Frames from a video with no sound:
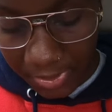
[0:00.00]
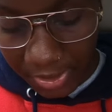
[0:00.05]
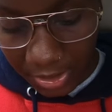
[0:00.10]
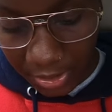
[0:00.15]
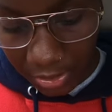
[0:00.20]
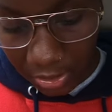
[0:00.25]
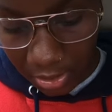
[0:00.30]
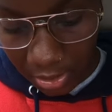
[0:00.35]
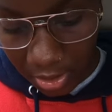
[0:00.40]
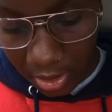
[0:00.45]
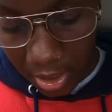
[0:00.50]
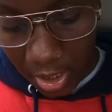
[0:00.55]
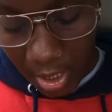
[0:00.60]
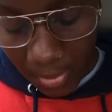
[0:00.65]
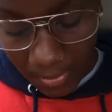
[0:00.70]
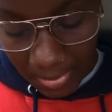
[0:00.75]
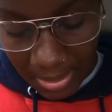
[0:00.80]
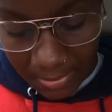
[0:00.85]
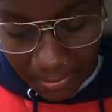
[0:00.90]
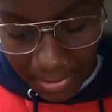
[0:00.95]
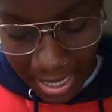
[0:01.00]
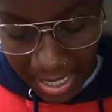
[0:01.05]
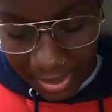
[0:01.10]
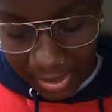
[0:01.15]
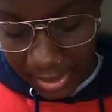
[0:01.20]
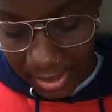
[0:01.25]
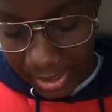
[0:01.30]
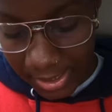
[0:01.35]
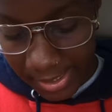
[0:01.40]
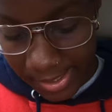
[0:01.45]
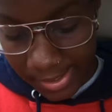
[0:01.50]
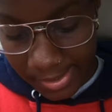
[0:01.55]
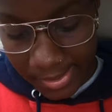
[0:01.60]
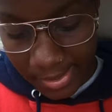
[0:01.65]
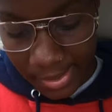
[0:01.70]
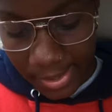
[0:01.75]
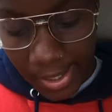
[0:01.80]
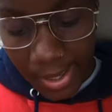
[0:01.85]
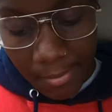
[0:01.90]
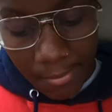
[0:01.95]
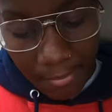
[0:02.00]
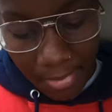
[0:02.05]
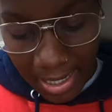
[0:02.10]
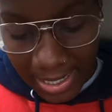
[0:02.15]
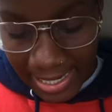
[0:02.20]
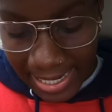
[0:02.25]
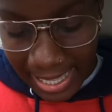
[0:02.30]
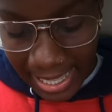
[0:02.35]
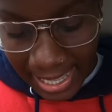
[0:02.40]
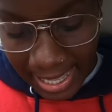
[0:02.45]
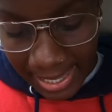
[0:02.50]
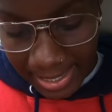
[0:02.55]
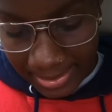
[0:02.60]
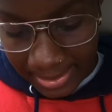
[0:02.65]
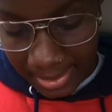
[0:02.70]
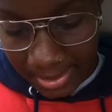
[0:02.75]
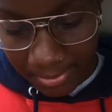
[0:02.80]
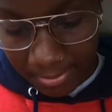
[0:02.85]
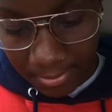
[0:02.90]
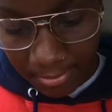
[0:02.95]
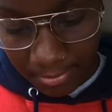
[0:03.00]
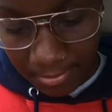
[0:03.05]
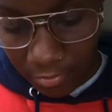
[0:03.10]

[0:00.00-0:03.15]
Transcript: which is good. My matches, my likes,